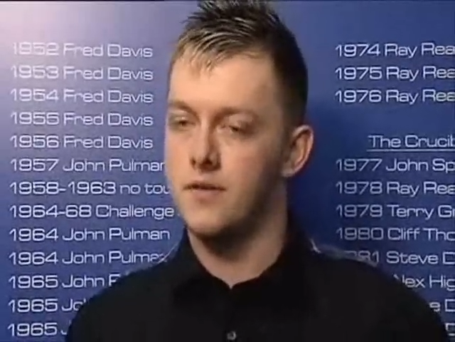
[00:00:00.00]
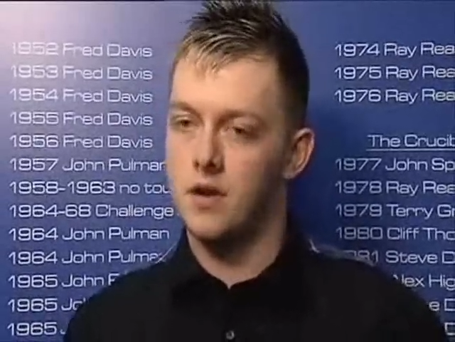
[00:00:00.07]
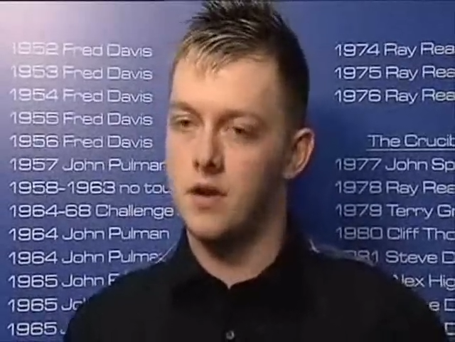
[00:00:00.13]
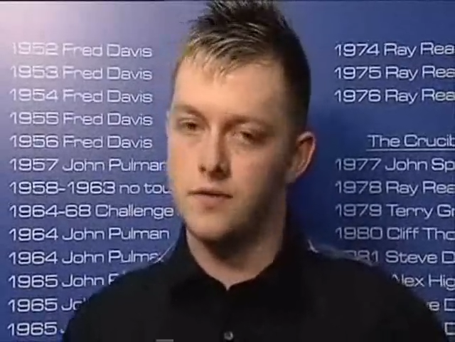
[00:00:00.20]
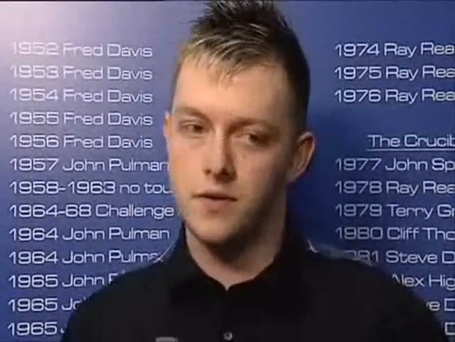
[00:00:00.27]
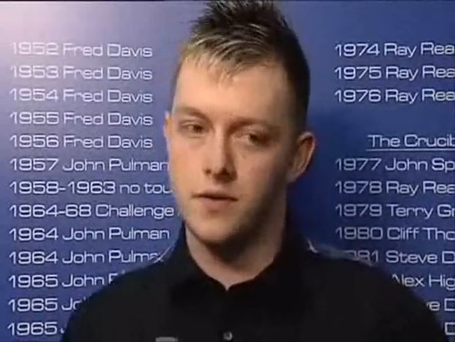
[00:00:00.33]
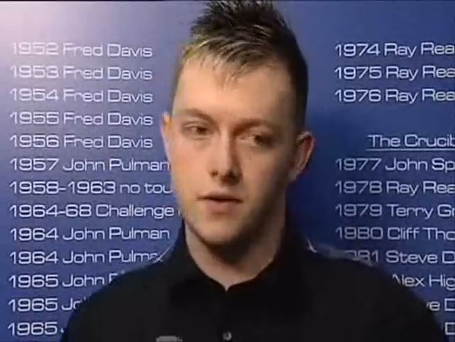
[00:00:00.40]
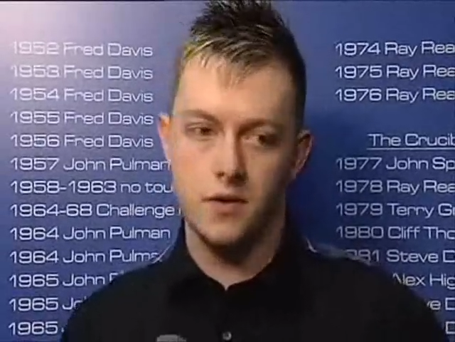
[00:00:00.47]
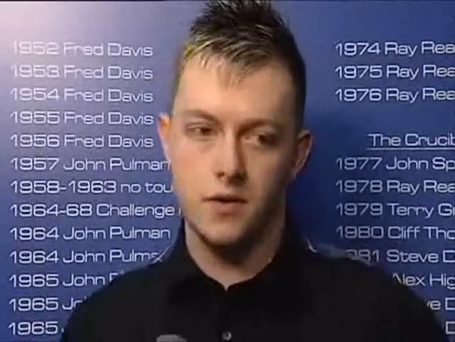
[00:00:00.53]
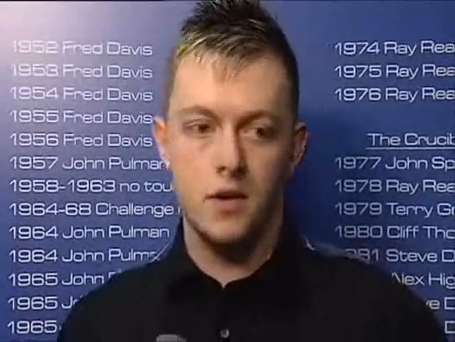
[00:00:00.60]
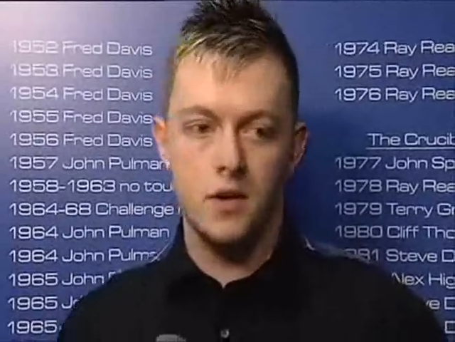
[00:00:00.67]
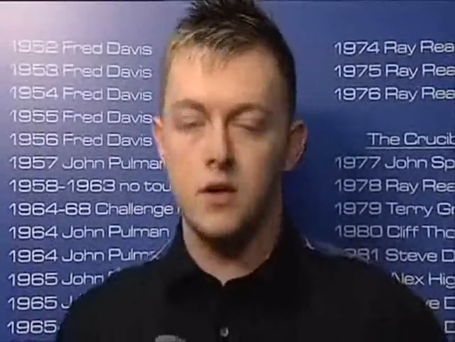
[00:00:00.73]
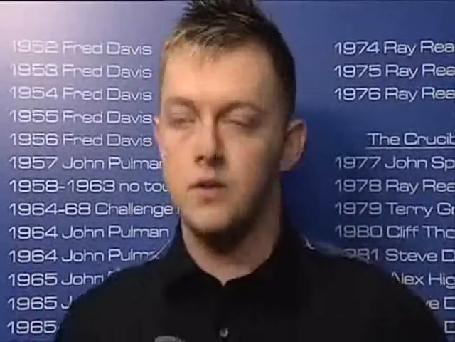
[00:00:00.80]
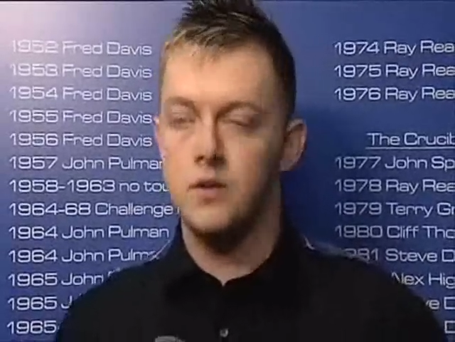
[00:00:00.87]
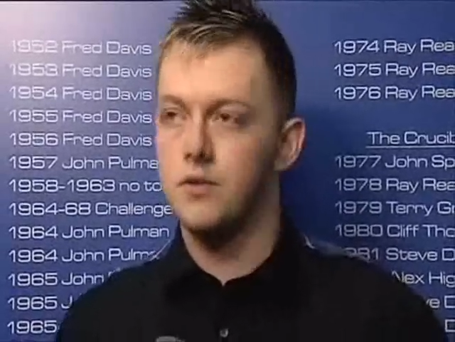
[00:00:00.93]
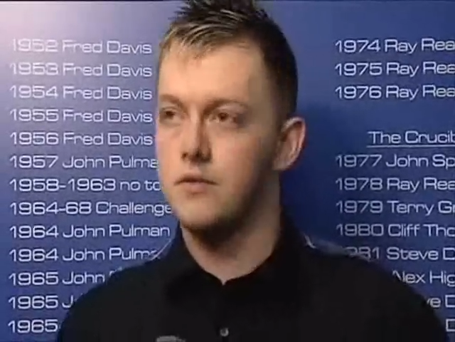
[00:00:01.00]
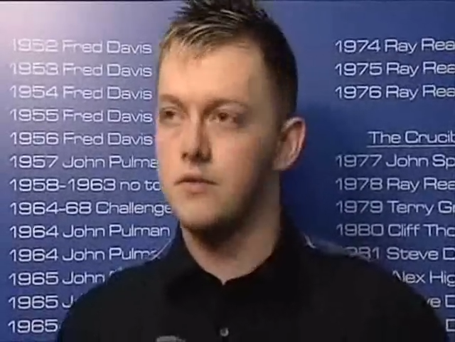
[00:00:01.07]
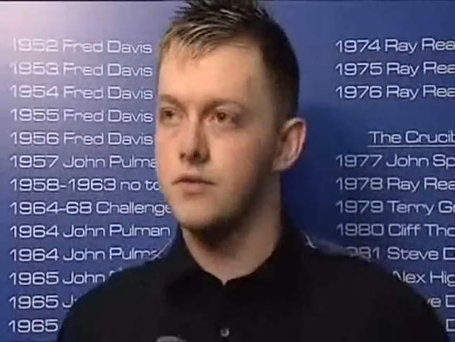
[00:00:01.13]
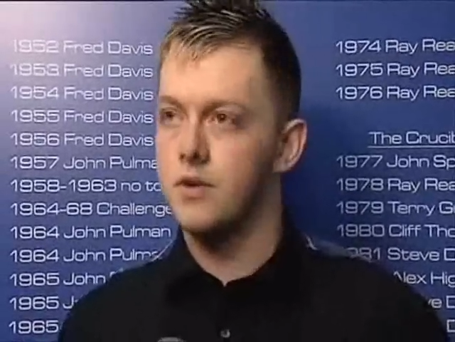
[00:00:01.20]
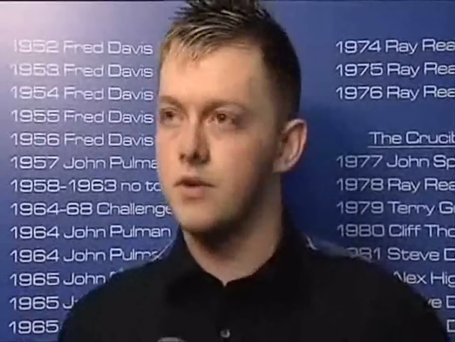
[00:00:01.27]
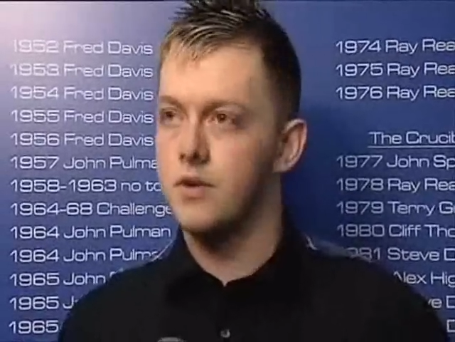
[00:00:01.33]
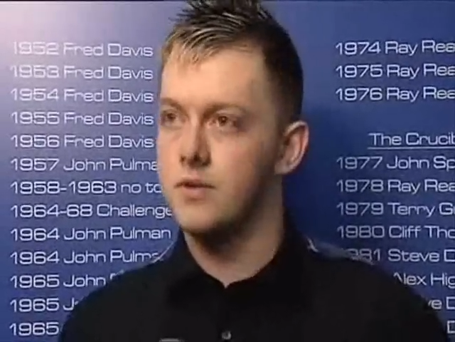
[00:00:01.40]
I've got a few
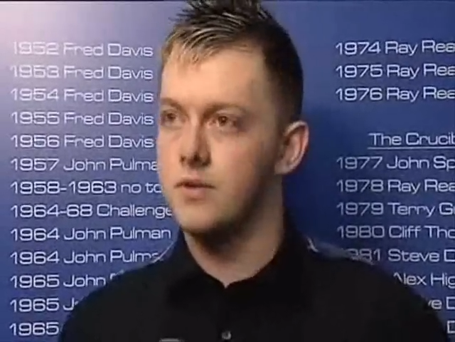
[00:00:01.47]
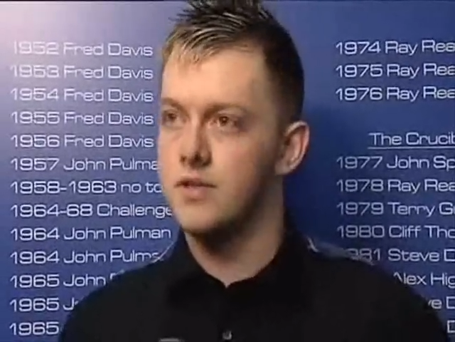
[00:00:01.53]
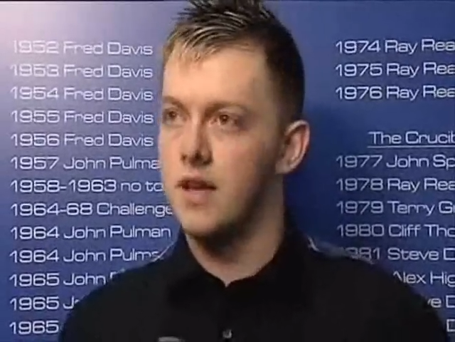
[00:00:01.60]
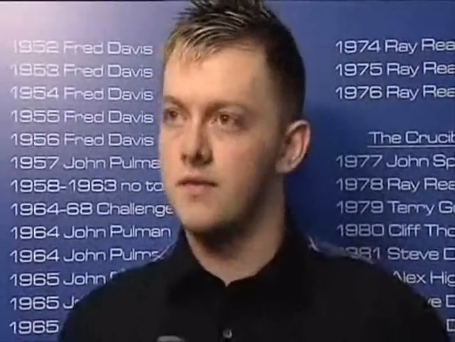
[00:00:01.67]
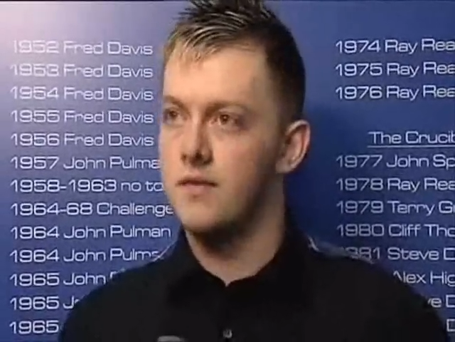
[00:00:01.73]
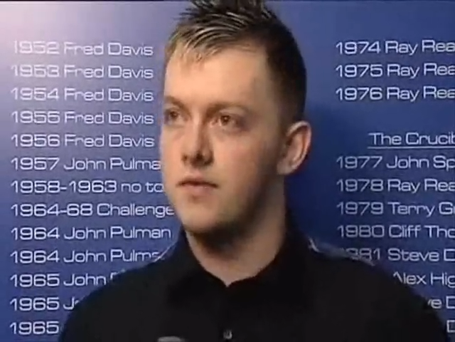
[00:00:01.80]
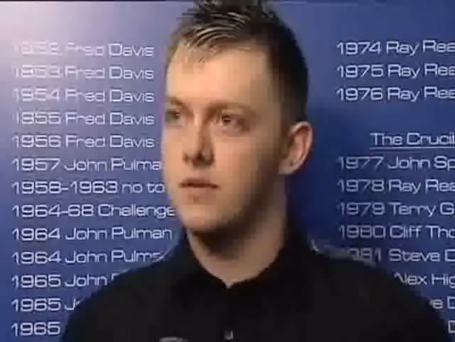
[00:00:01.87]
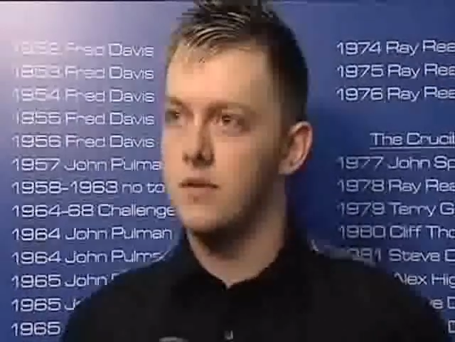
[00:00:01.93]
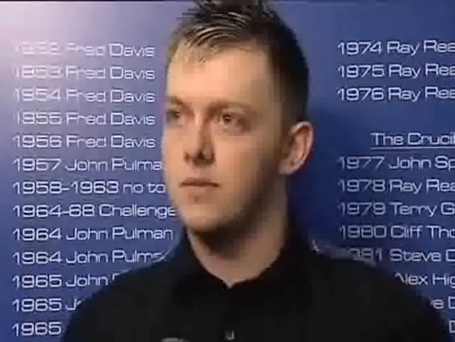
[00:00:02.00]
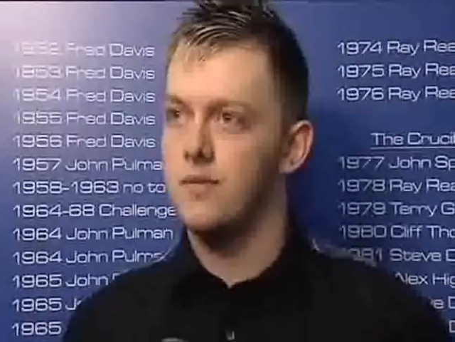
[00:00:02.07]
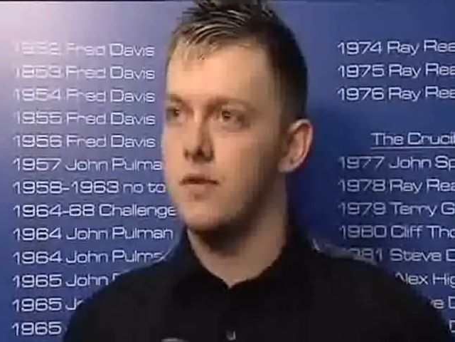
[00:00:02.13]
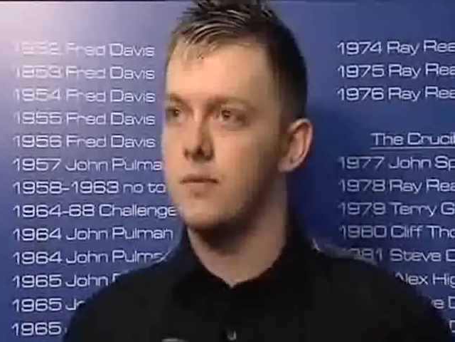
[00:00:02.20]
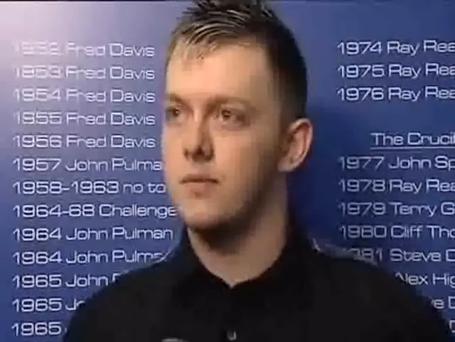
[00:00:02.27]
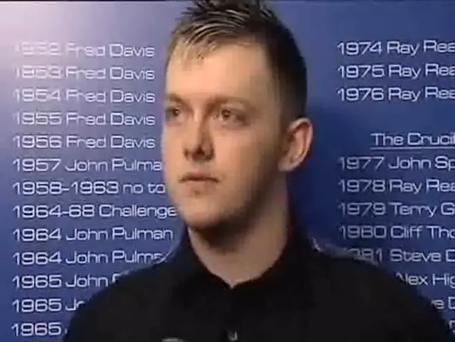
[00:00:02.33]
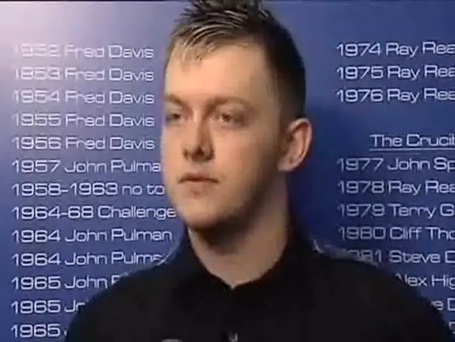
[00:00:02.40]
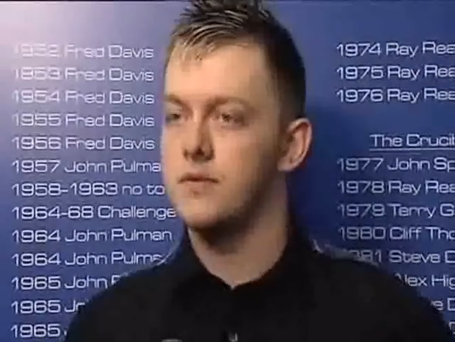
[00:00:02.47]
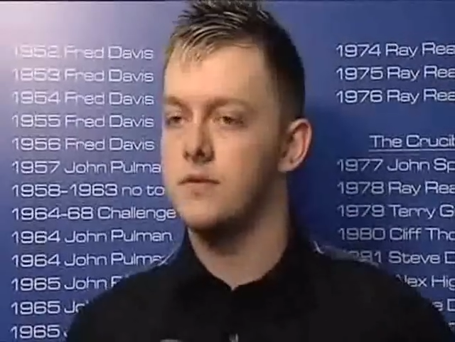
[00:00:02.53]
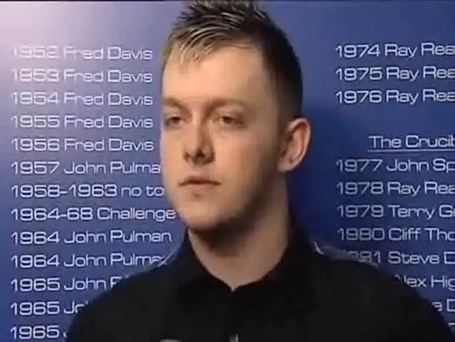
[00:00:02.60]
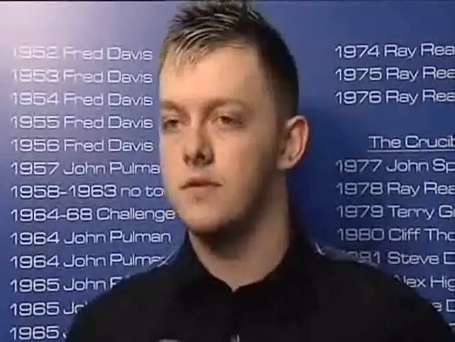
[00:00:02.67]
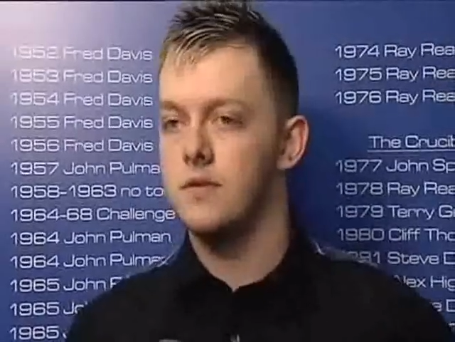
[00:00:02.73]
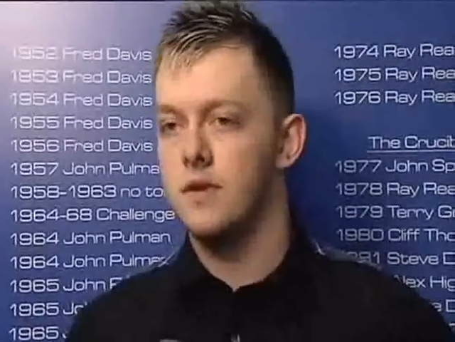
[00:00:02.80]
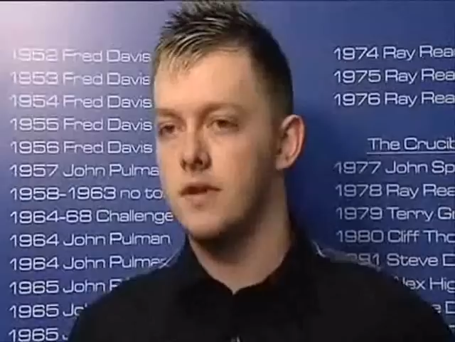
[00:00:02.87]
neutrals on my side for the
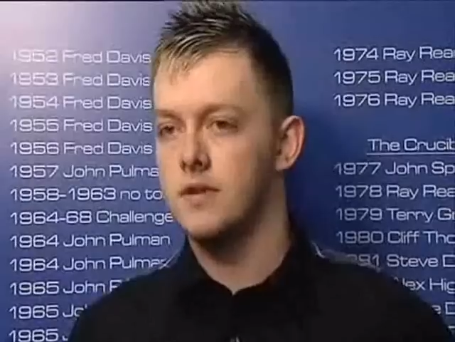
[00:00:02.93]
performance